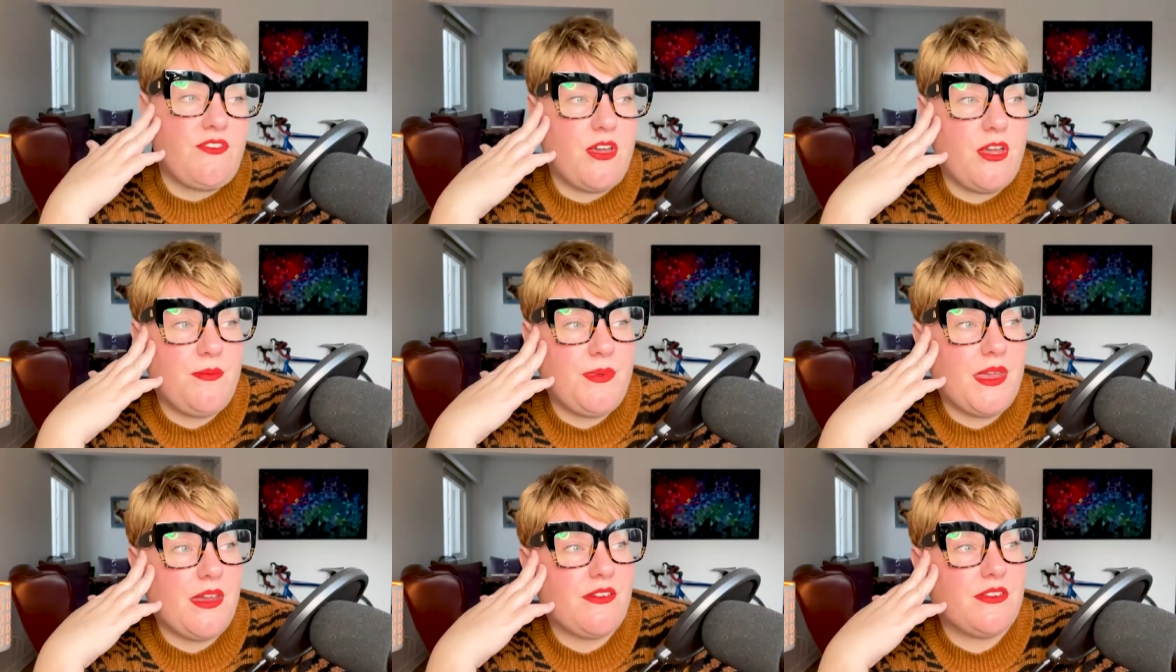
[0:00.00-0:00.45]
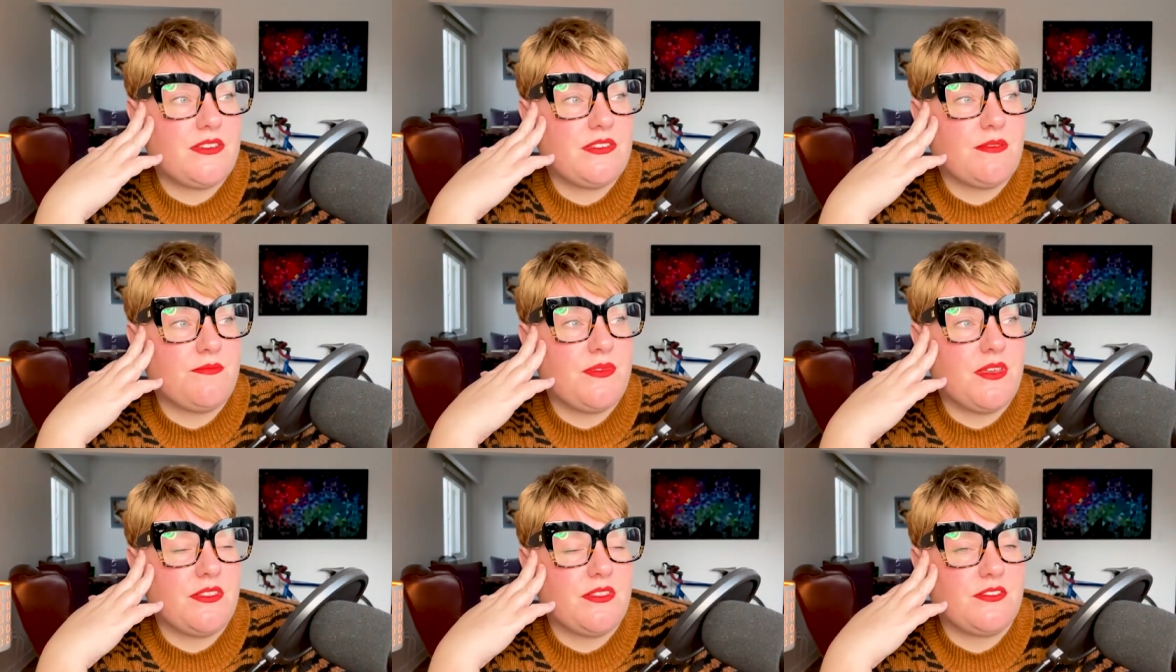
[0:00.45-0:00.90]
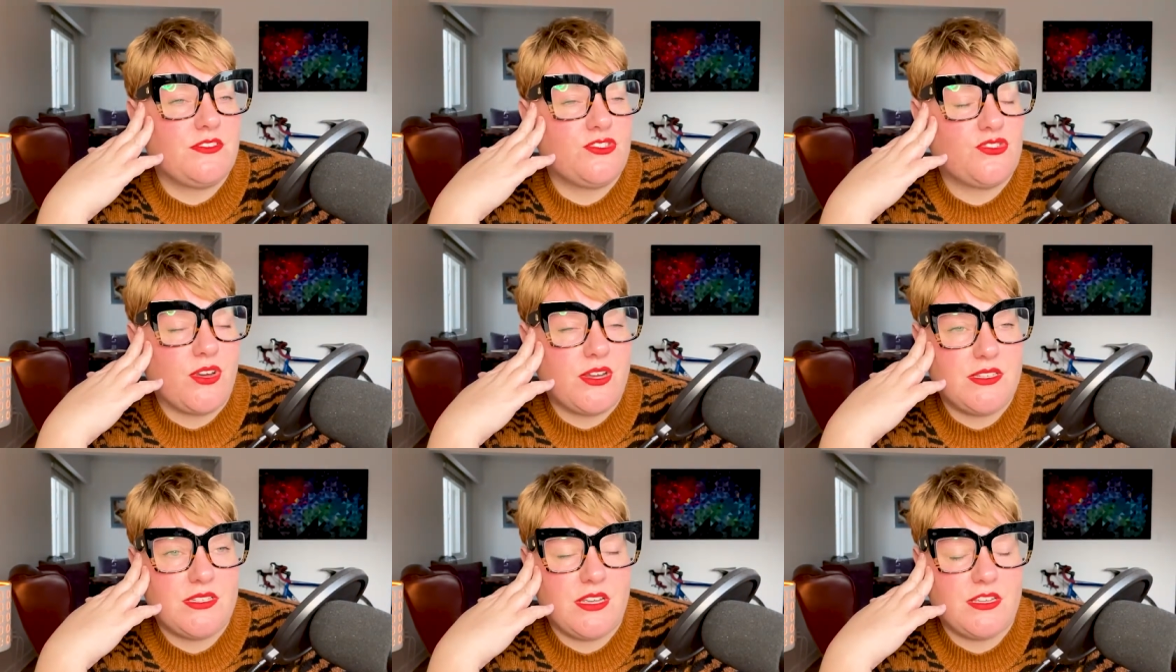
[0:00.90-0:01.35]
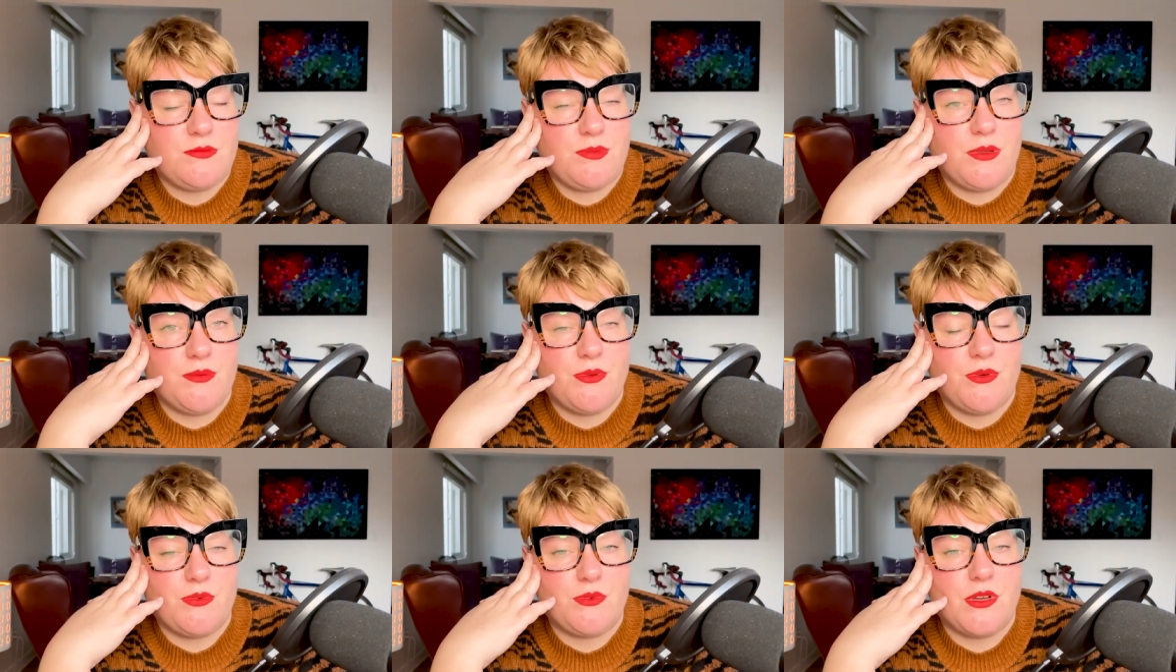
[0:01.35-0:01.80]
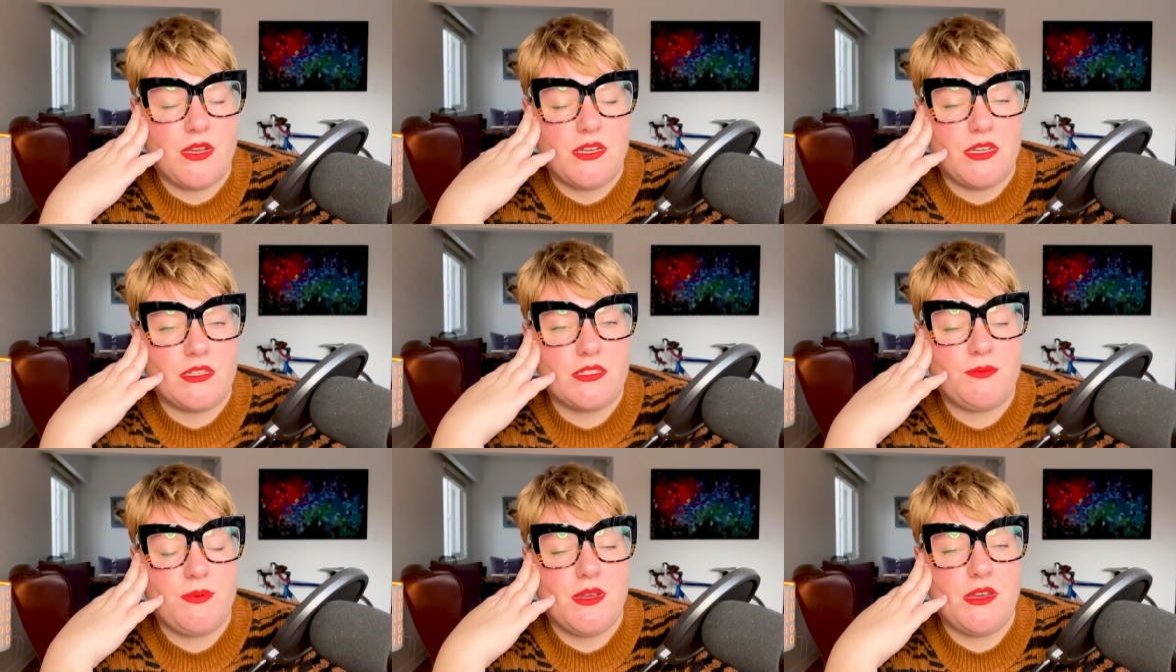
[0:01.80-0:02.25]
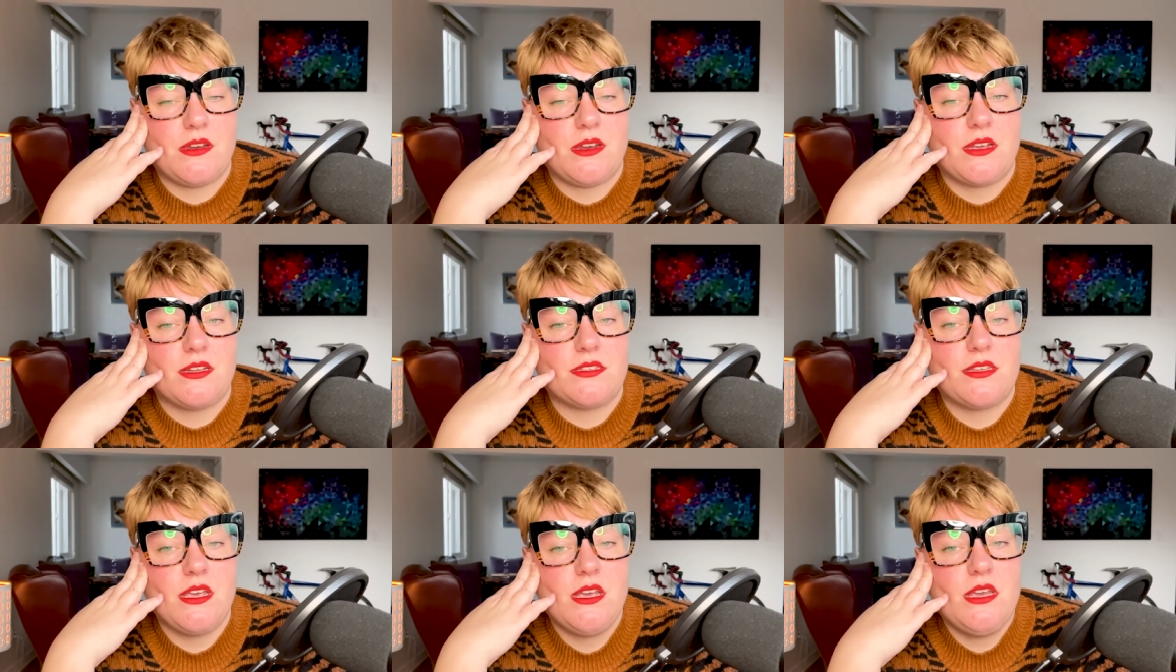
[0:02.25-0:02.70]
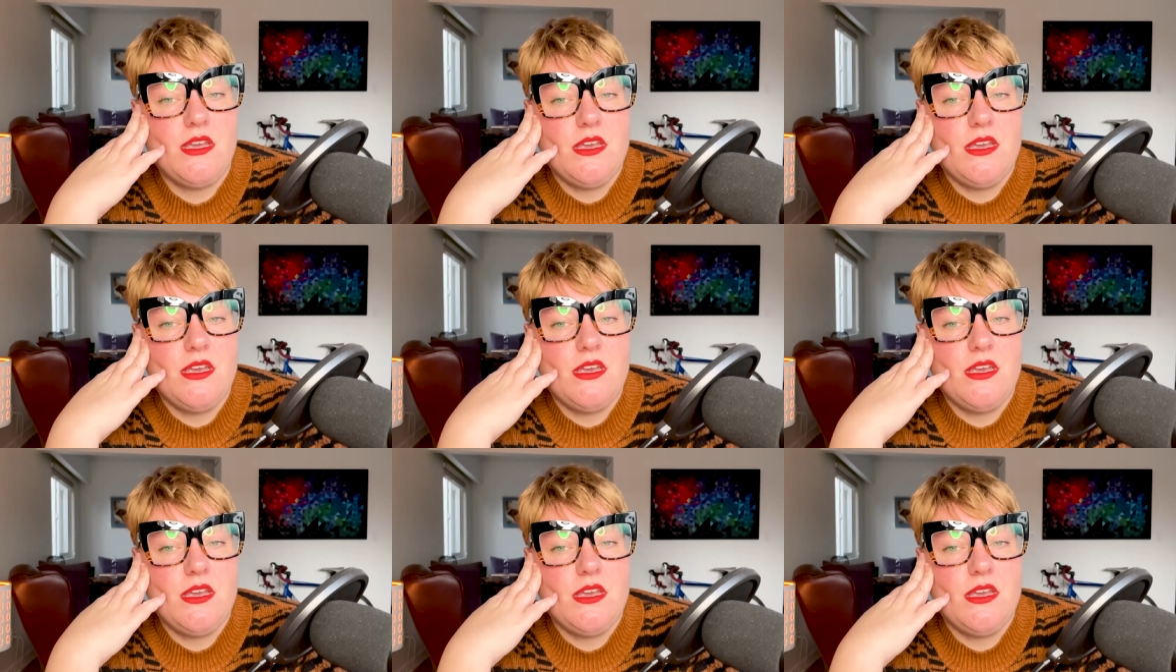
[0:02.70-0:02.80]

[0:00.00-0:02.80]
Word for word: phobia as something that straight sized people can experience,